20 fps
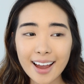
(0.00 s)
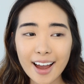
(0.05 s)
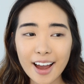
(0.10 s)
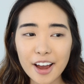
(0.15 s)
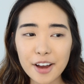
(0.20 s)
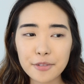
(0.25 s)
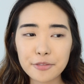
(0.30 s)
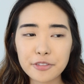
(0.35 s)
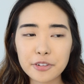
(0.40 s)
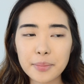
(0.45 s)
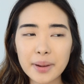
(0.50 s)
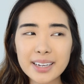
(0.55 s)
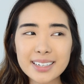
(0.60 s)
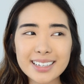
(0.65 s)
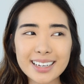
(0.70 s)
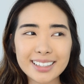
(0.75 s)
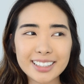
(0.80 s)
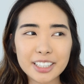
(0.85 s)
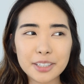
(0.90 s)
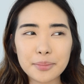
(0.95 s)
Um, for my
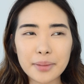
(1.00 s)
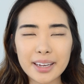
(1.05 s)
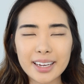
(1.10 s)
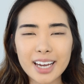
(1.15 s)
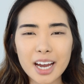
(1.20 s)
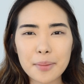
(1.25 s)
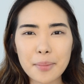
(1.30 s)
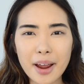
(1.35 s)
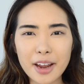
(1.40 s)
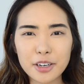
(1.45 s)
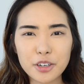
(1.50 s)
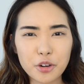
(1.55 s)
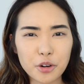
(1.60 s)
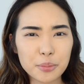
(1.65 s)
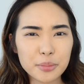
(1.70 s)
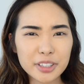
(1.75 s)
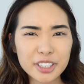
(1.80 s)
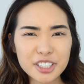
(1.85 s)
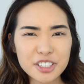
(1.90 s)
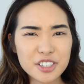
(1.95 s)
daily makeup, I
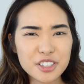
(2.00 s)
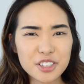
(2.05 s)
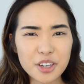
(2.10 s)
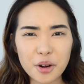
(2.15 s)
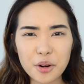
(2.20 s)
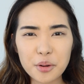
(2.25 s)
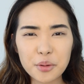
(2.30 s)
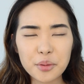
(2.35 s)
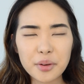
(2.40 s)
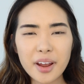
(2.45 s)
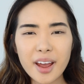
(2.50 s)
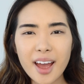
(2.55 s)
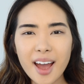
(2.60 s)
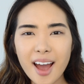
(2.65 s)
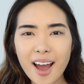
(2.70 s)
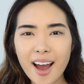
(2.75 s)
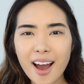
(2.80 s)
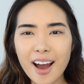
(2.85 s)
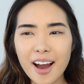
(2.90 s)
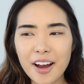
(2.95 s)
normally don't
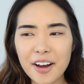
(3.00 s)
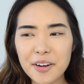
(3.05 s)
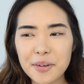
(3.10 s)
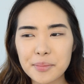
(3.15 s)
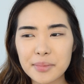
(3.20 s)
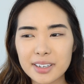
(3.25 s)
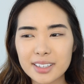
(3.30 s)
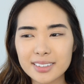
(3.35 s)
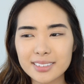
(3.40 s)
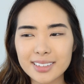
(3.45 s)
um,